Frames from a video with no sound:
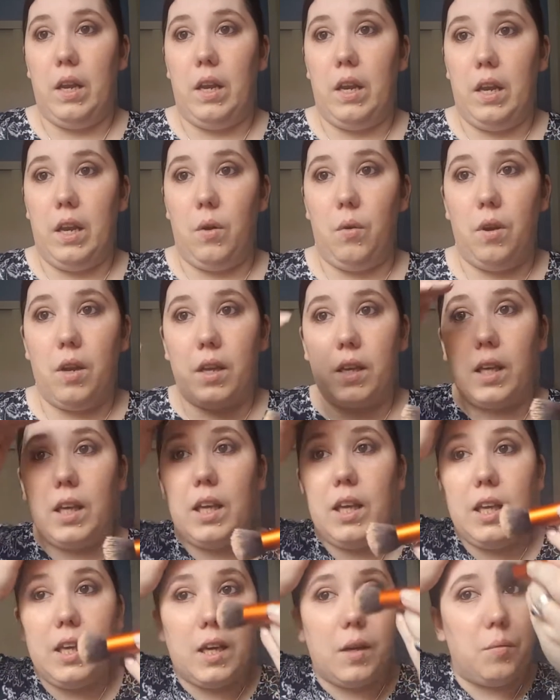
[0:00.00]
Now, a
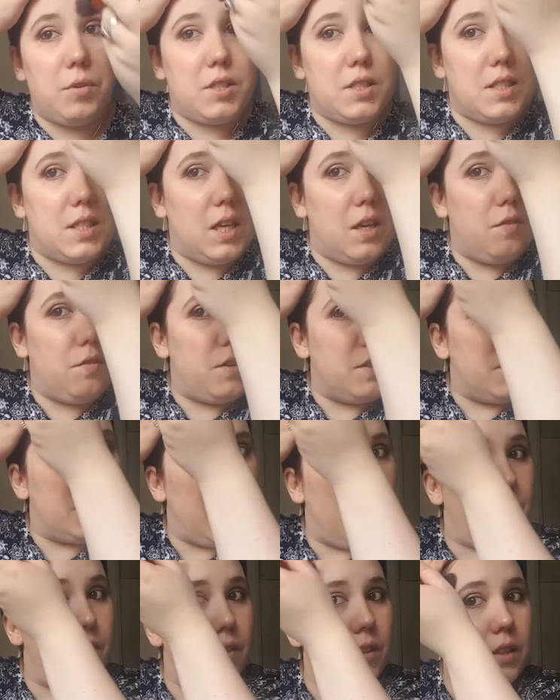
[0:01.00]
key I would say for
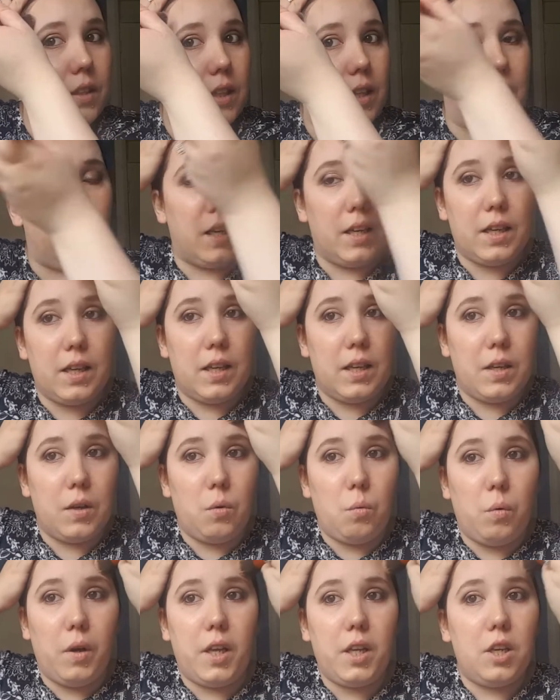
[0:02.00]
definitely
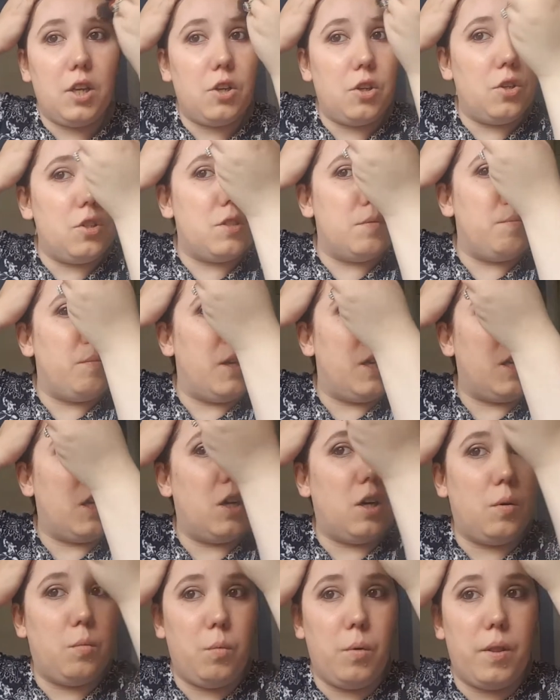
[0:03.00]
when you're using
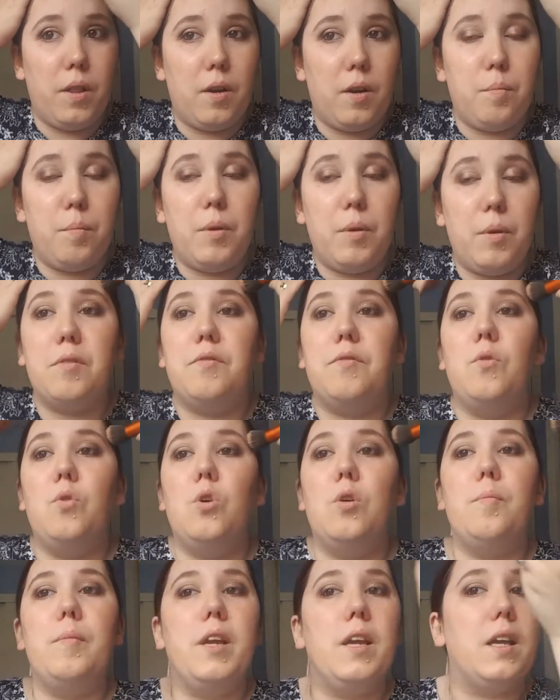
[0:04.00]
makeup, whether it be
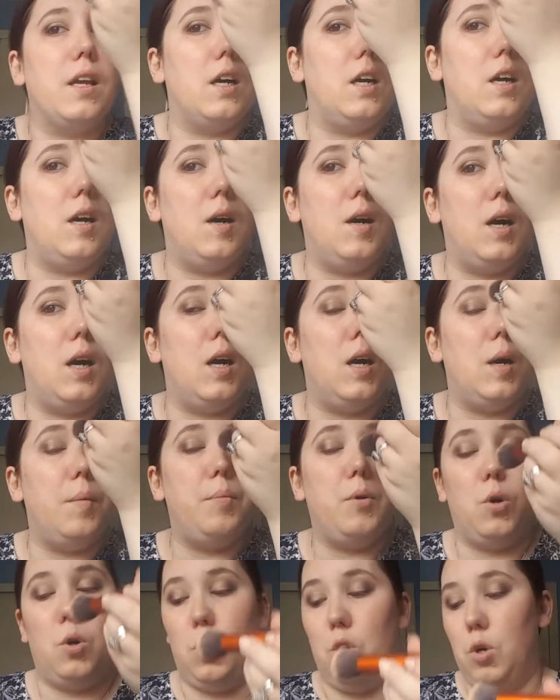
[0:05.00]
before
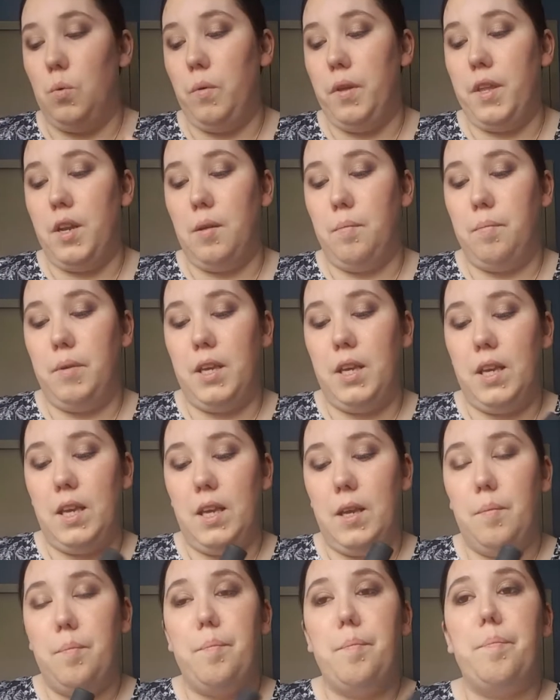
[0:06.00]
makeup or whether it
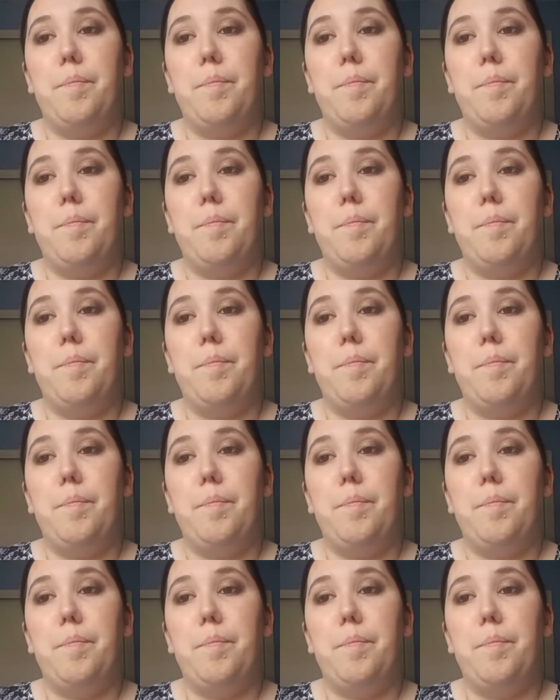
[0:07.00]
be